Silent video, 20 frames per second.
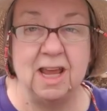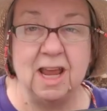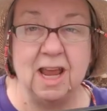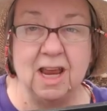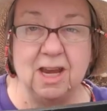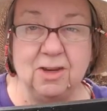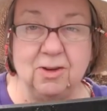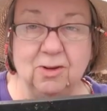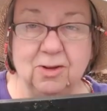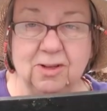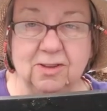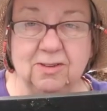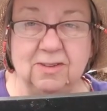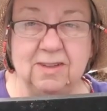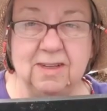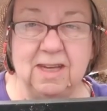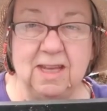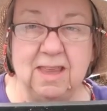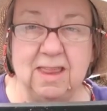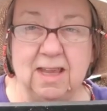and you can
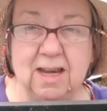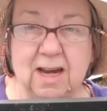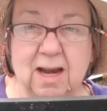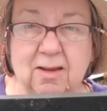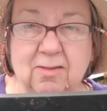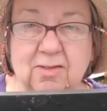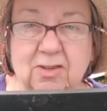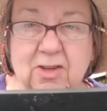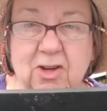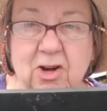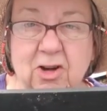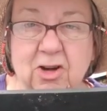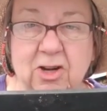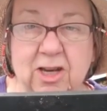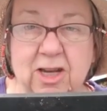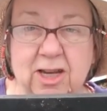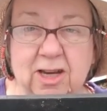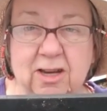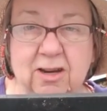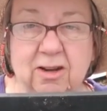see that I've started
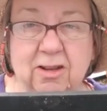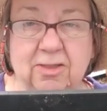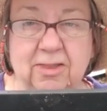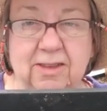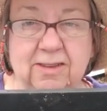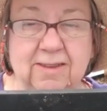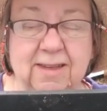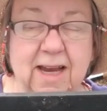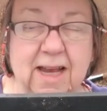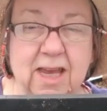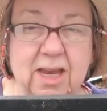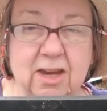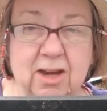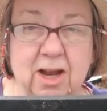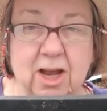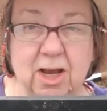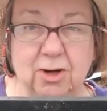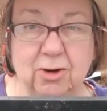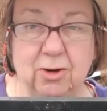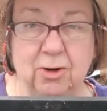in on the second
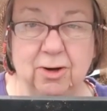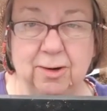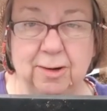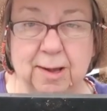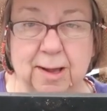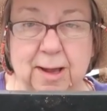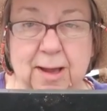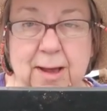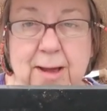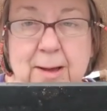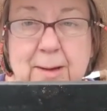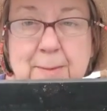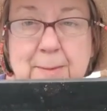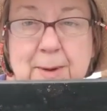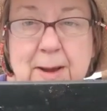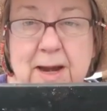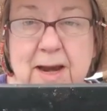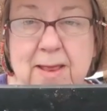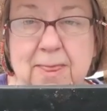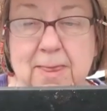100.
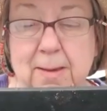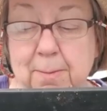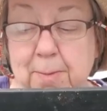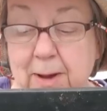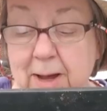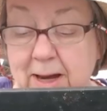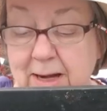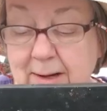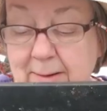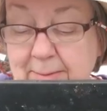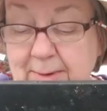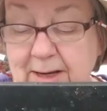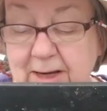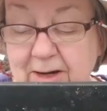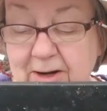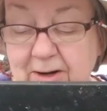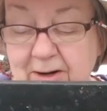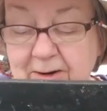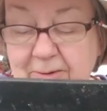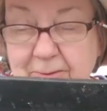But at the bottom
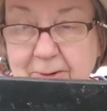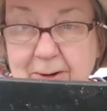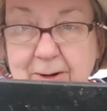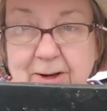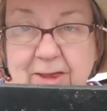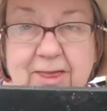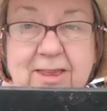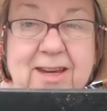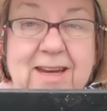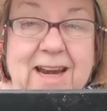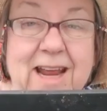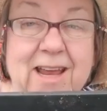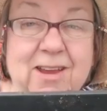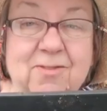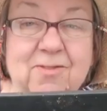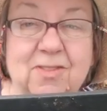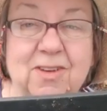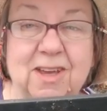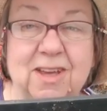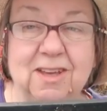here where the
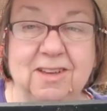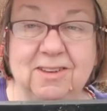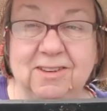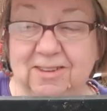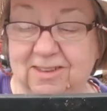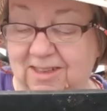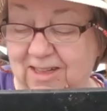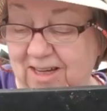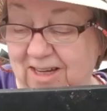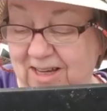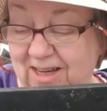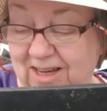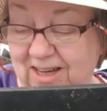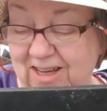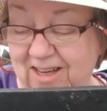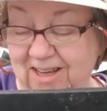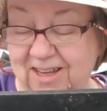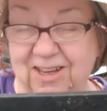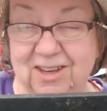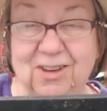knife is,
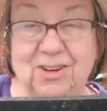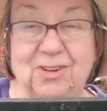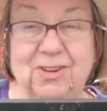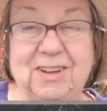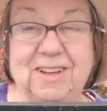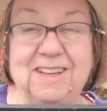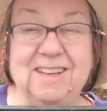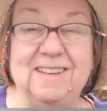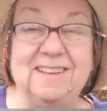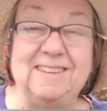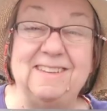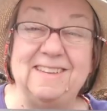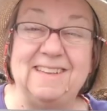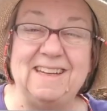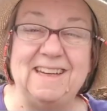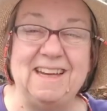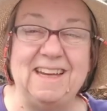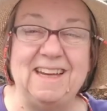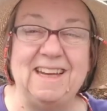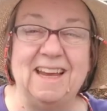you can
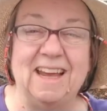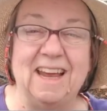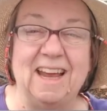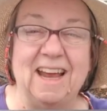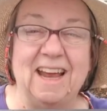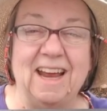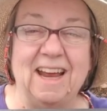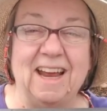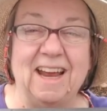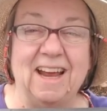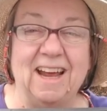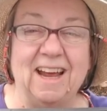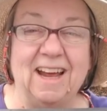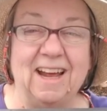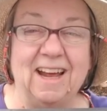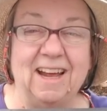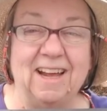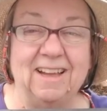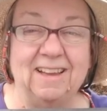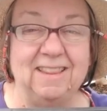see
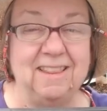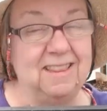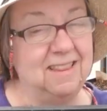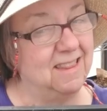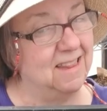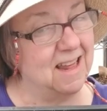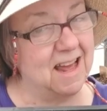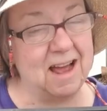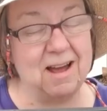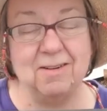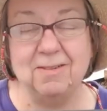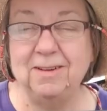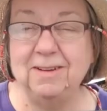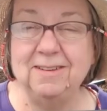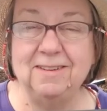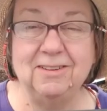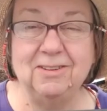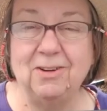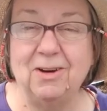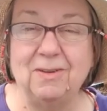that
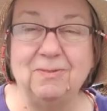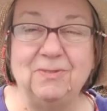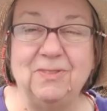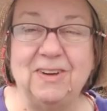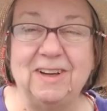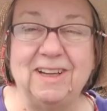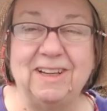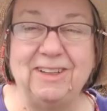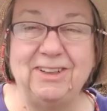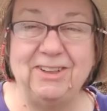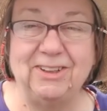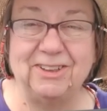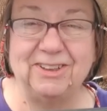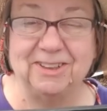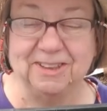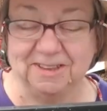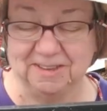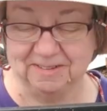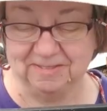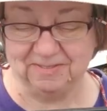was a crop
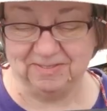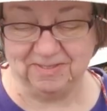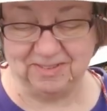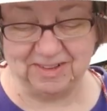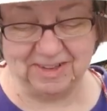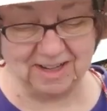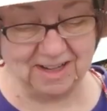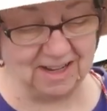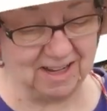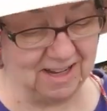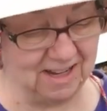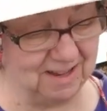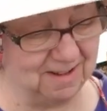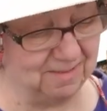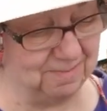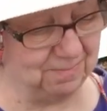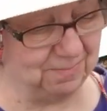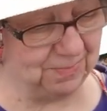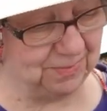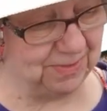failure. I